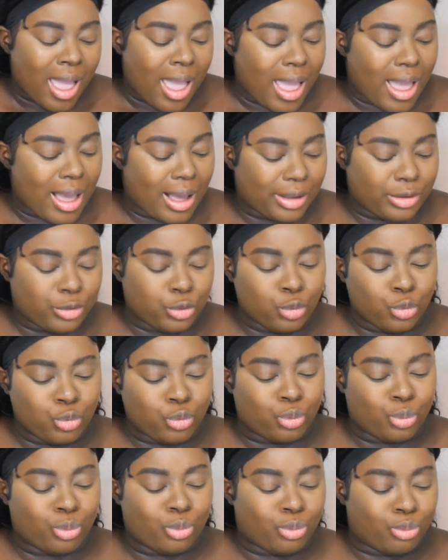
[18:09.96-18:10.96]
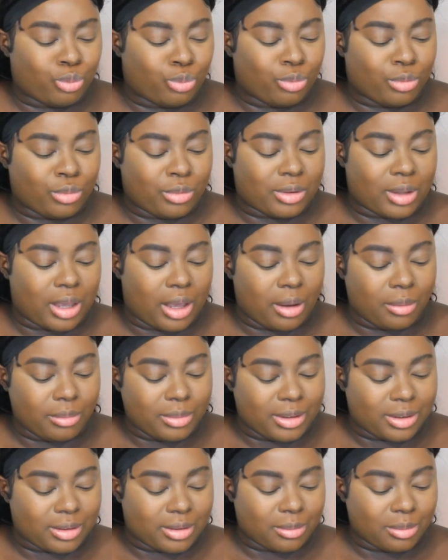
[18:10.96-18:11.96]
And you tell me
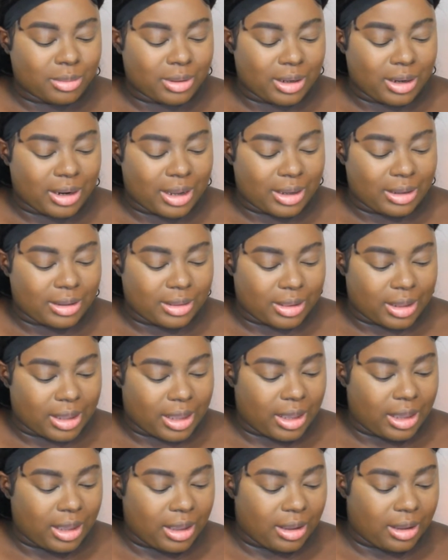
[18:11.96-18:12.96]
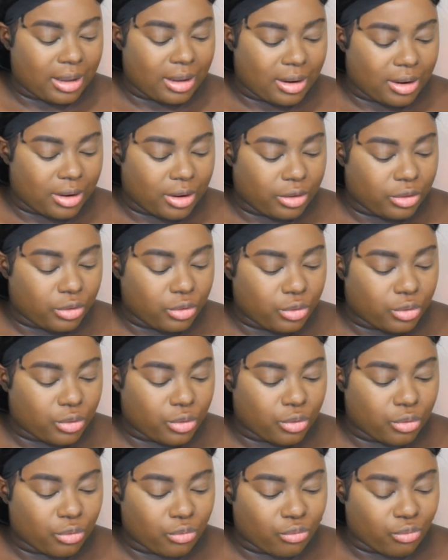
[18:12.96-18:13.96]
something like that? Are you
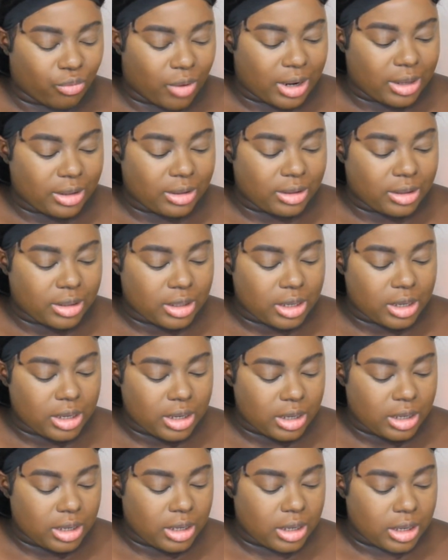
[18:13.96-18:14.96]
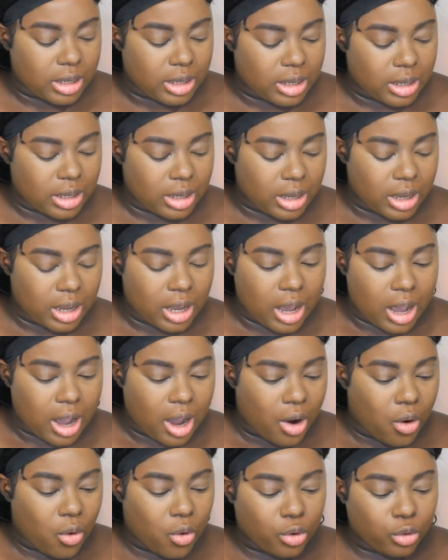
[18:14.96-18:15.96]
crazy?
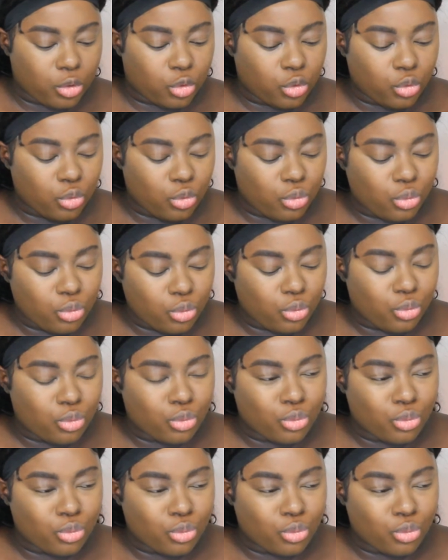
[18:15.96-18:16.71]
Are you?